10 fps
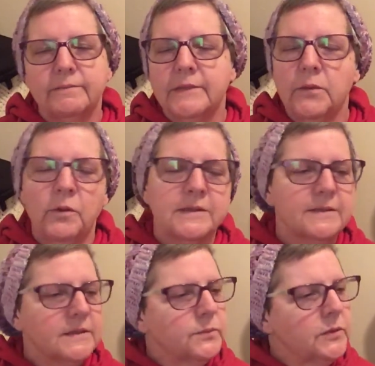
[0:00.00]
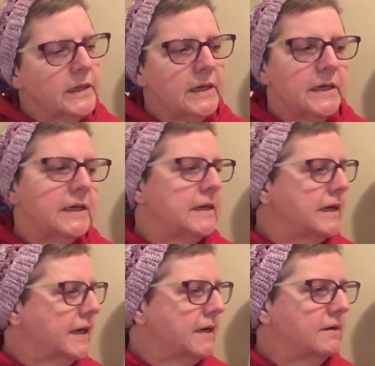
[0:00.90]
it wasn't splitty,
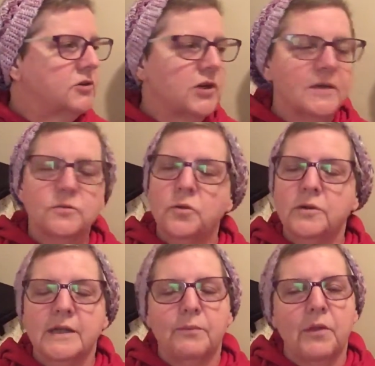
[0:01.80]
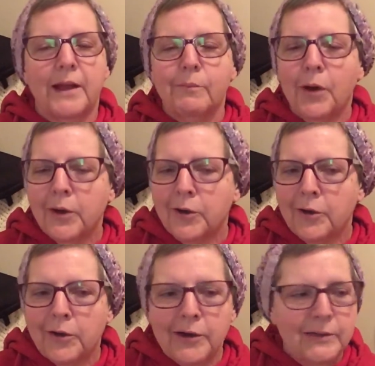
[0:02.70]
it just worked up like
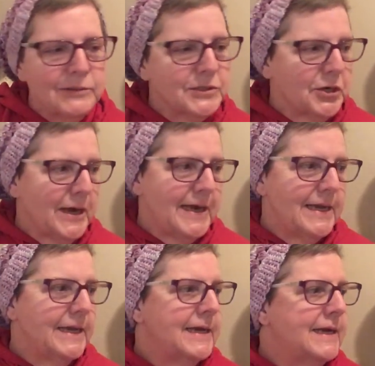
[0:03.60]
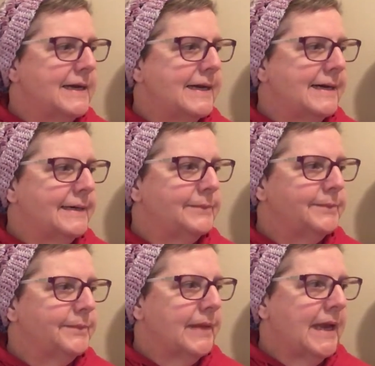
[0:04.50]
butter. It was great.
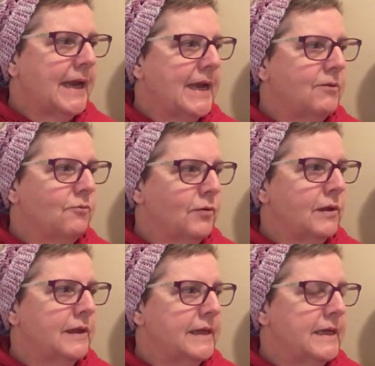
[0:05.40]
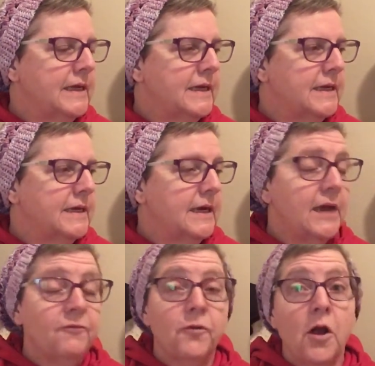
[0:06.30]
And
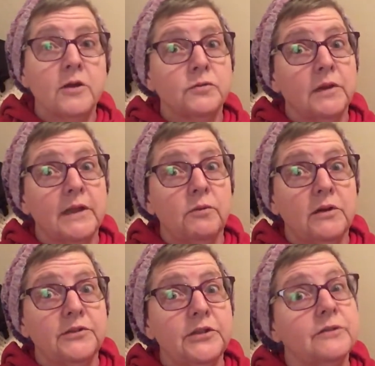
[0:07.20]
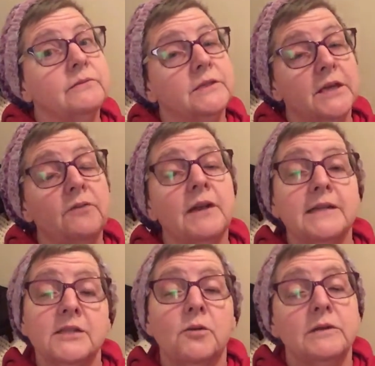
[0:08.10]
it frogged really well too. So
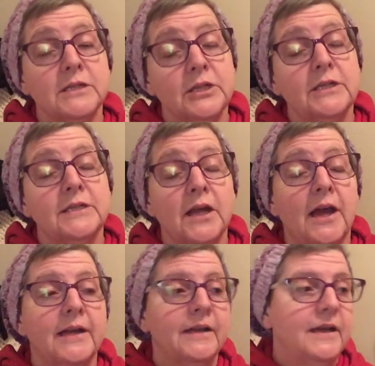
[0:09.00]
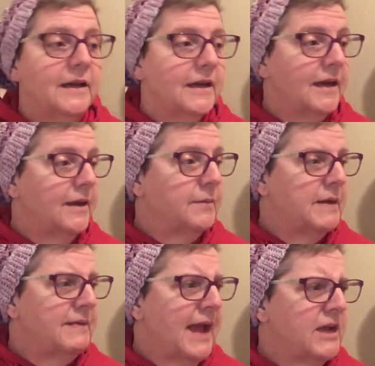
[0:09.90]
that's always a good sign.
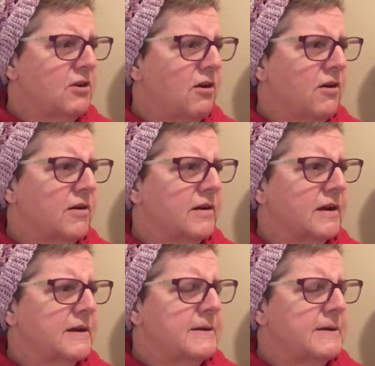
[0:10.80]
And that yarn